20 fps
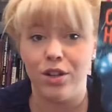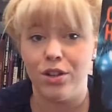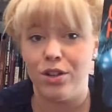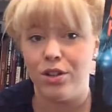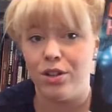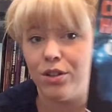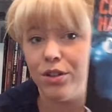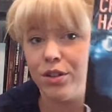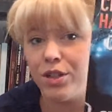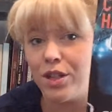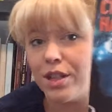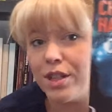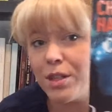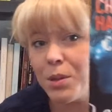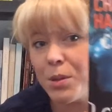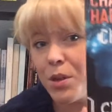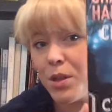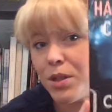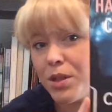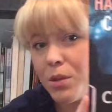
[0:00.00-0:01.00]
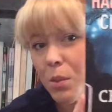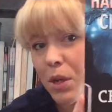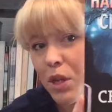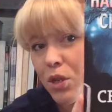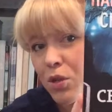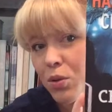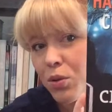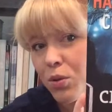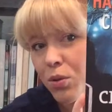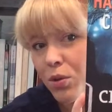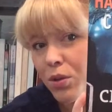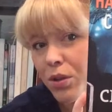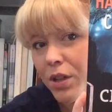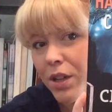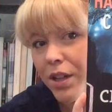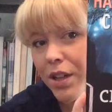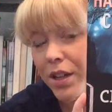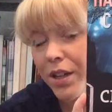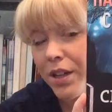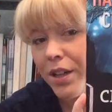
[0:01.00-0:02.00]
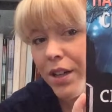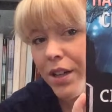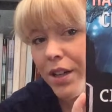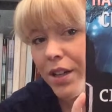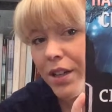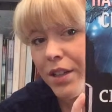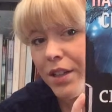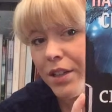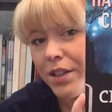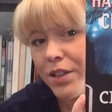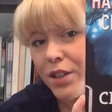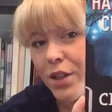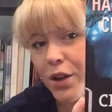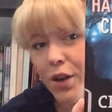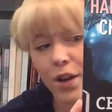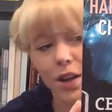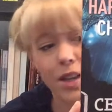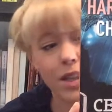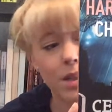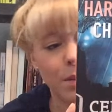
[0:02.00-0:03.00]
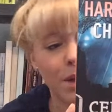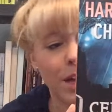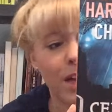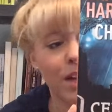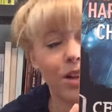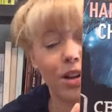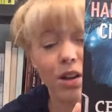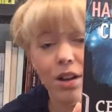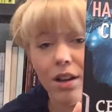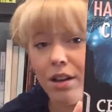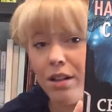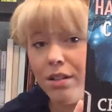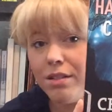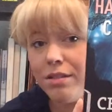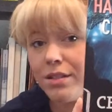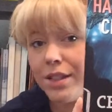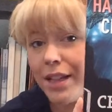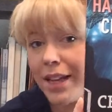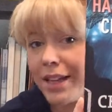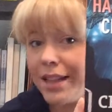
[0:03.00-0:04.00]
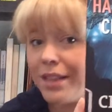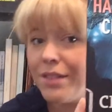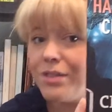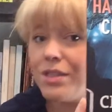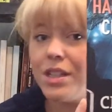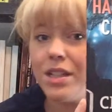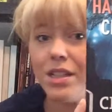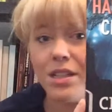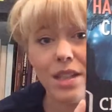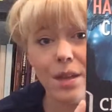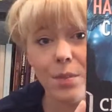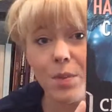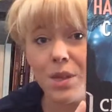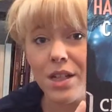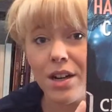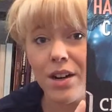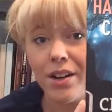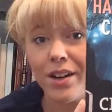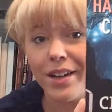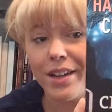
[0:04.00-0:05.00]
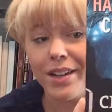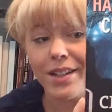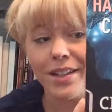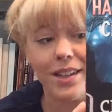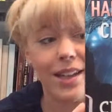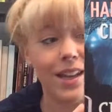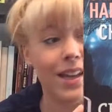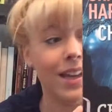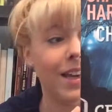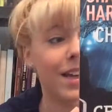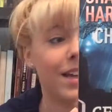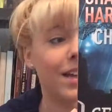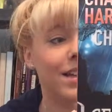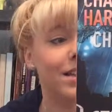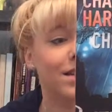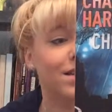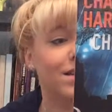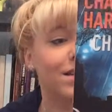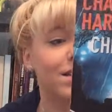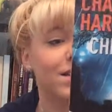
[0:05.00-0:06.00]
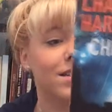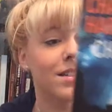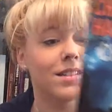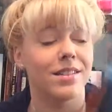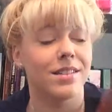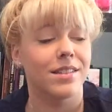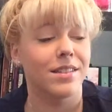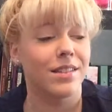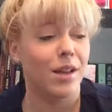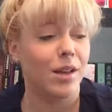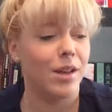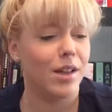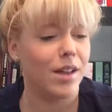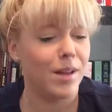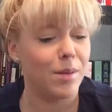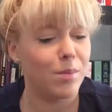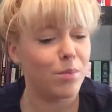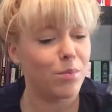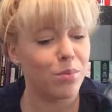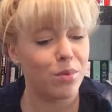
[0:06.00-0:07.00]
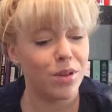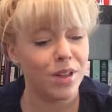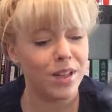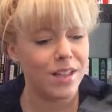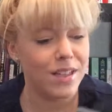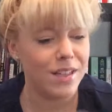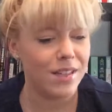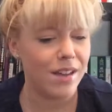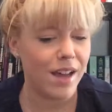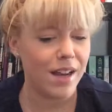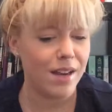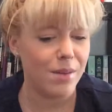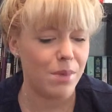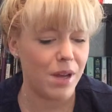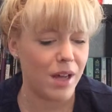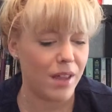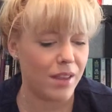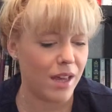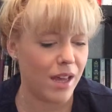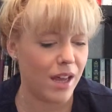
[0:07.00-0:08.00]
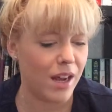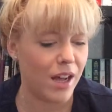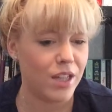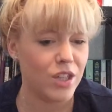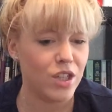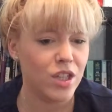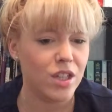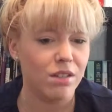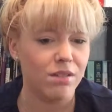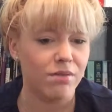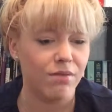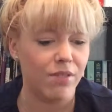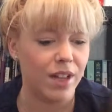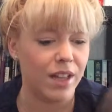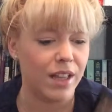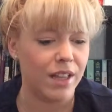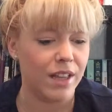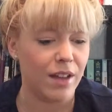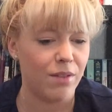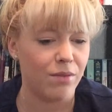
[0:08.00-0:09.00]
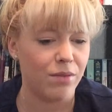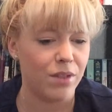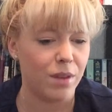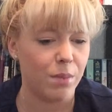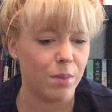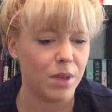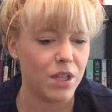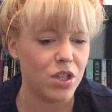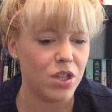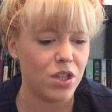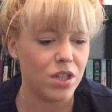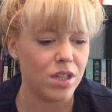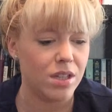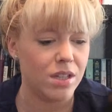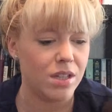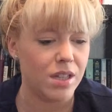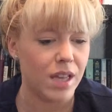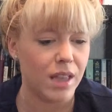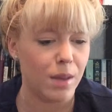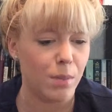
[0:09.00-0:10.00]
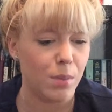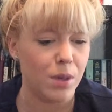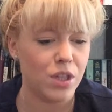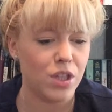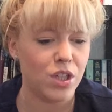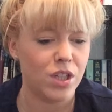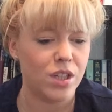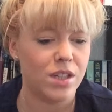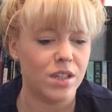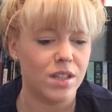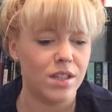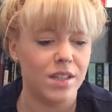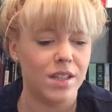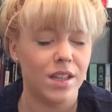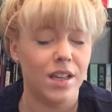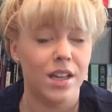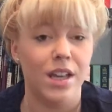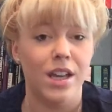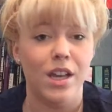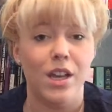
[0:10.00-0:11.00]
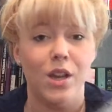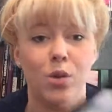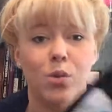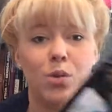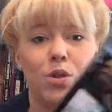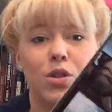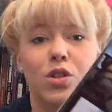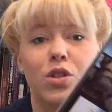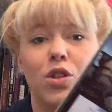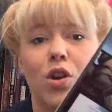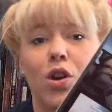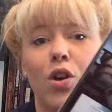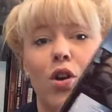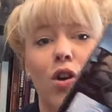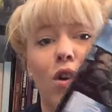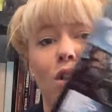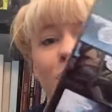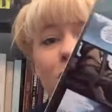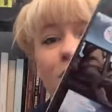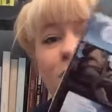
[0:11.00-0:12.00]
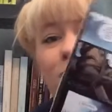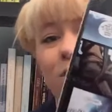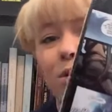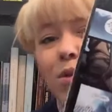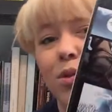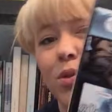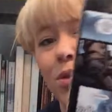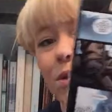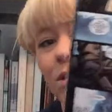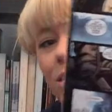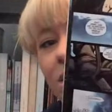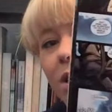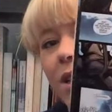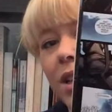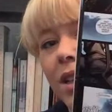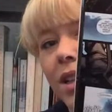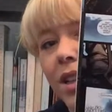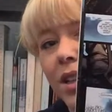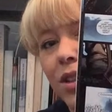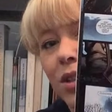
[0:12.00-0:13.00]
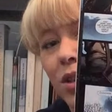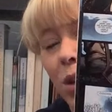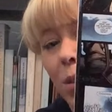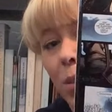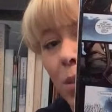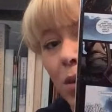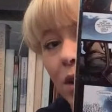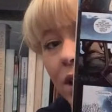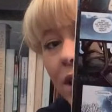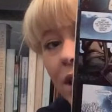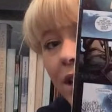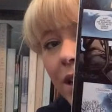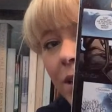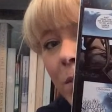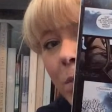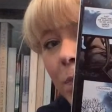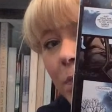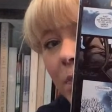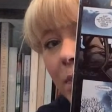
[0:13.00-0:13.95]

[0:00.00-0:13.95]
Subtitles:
Girl. So this is on special. So it's about a girl that lives in a cemetery, and I'm pretty excited about that. I just fell in love with the pictures. Like, the pictures were so cool, so pretty.